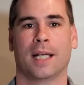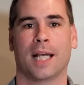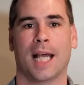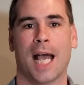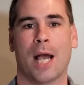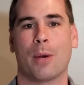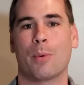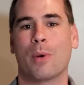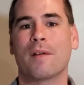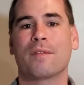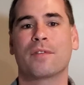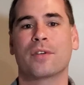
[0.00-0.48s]

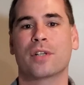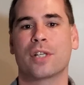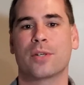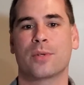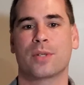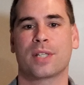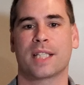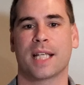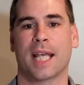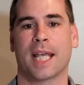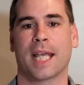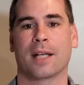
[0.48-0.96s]
However you
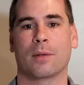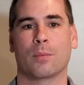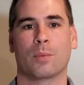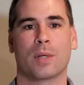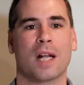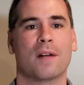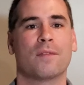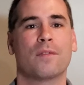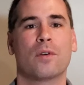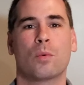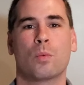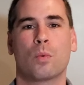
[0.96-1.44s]
say it,
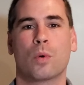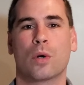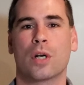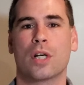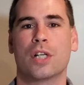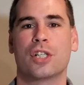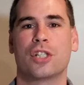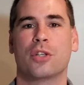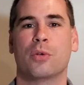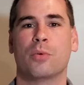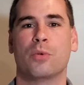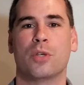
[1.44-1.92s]
whatever
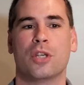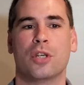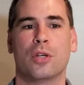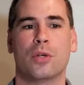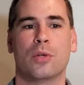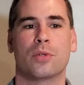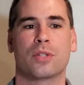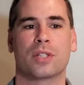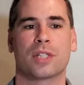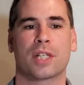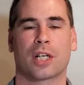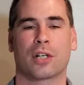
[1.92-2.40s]
words you
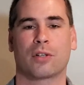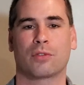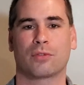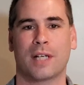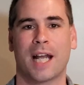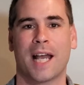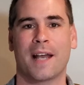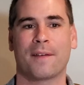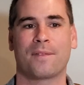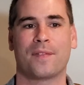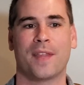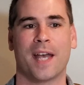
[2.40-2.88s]
use to
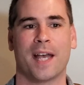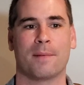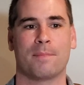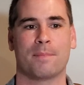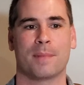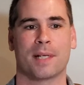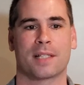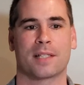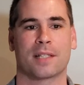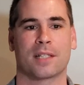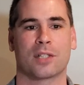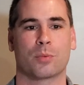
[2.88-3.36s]
craft that
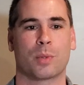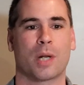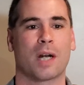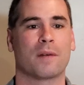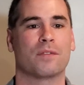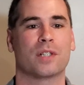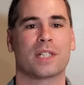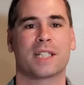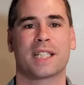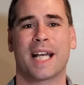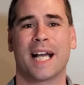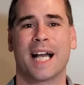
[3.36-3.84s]
message,
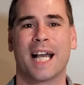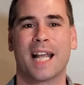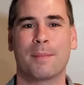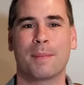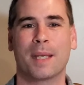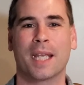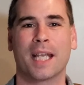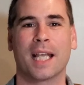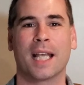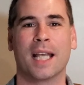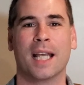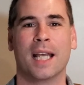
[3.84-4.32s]
whatever
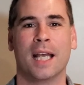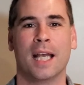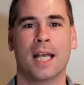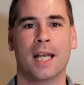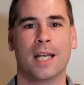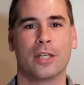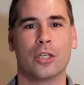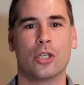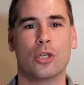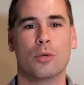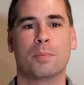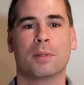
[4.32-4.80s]
timing
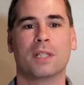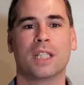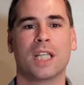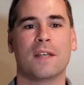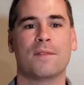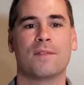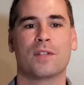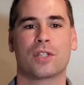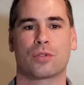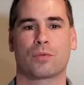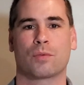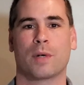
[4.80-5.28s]
you
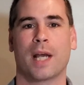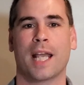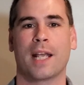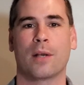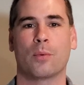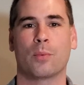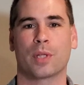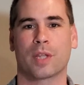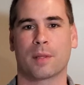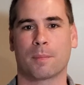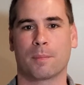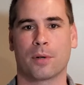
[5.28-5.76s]
believe is
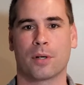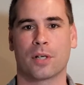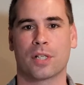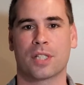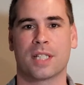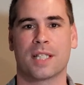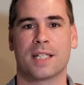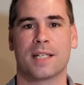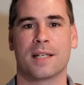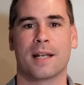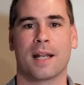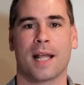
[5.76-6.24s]
right with the
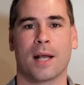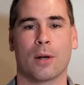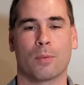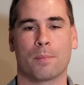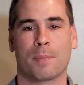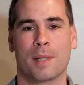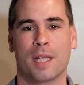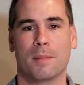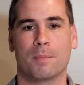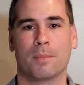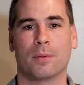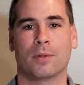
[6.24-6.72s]
person or
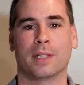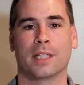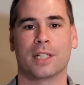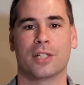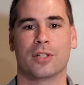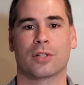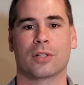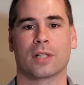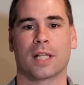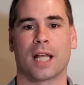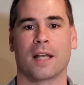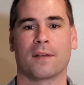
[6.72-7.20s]
people in
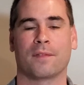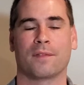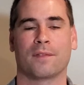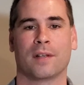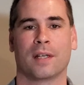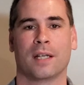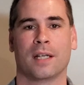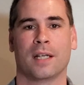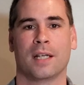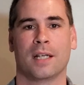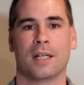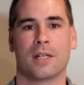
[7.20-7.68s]
your life,
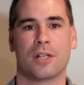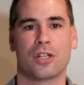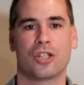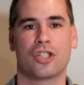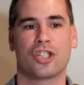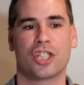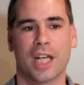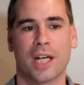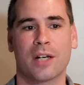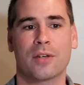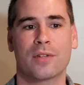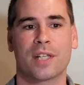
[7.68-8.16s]

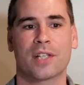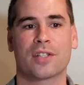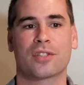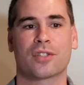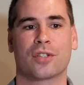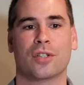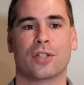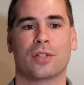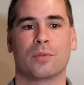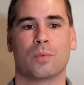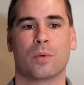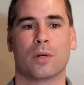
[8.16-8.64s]
share this
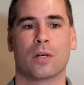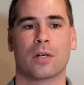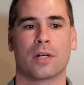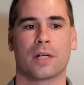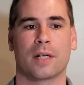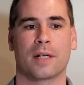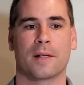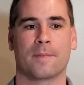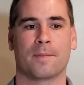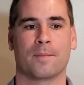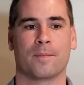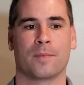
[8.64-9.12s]
good
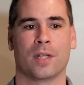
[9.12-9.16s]
word